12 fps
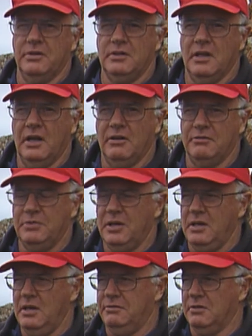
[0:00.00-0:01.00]
it. I've
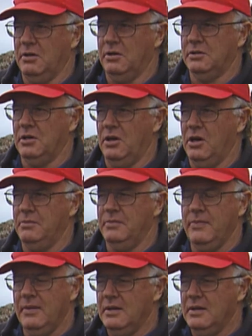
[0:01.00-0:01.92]
been here for a long time,